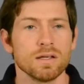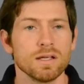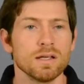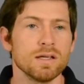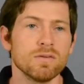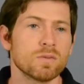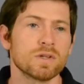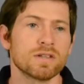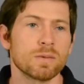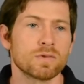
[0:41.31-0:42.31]
even
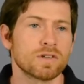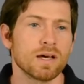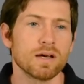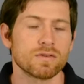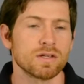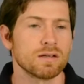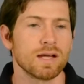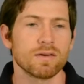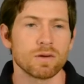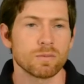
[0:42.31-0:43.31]
when times were tough, she had
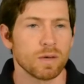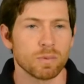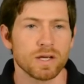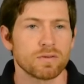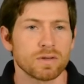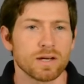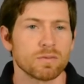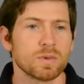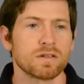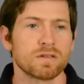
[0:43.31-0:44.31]
never applied for
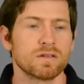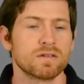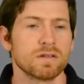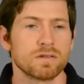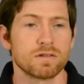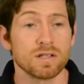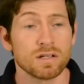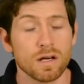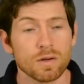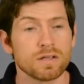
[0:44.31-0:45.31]
government assistance. She
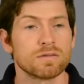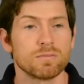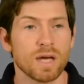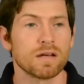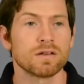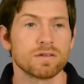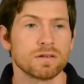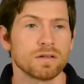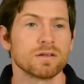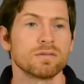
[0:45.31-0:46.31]
had always
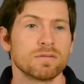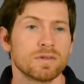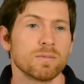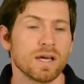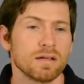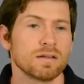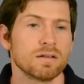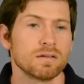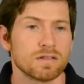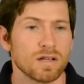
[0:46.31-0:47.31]
managed to make
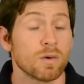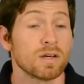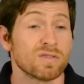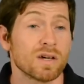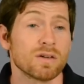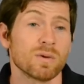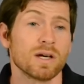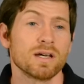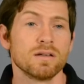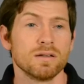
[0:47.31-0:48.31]
it. She always found a
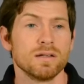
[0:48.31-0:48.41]
way.